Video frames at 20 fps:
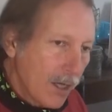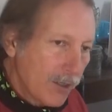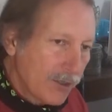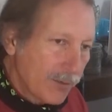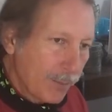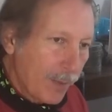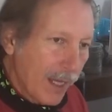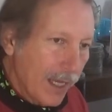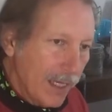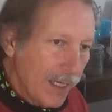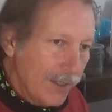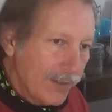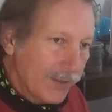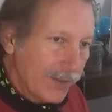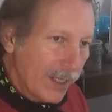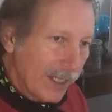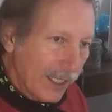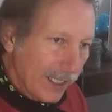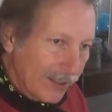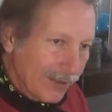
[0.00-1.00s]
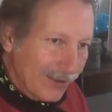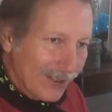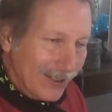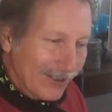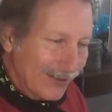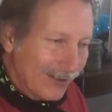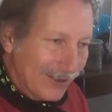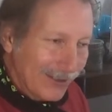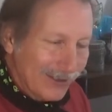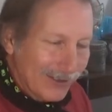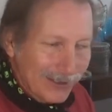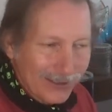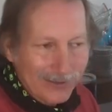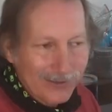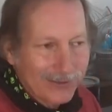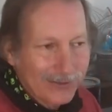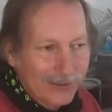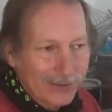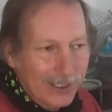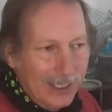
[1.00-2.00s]
space in existence
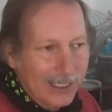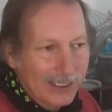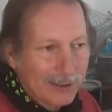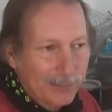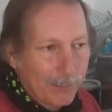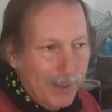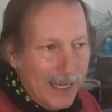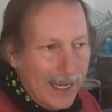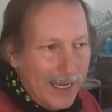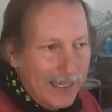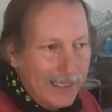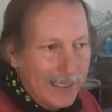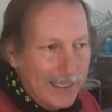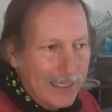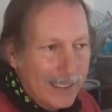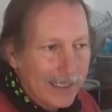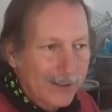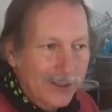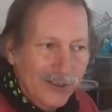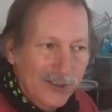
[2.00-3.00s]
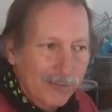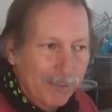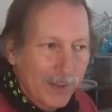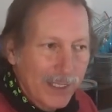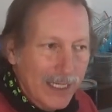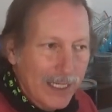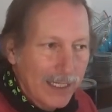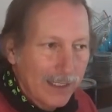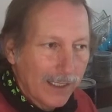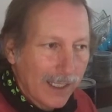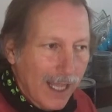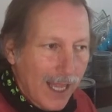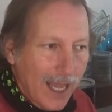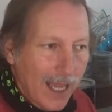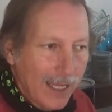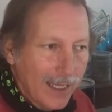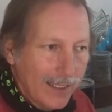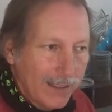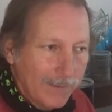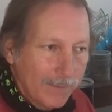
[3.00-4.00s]
is expanding at the speed of
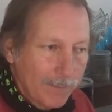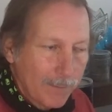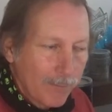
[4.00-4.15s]
light,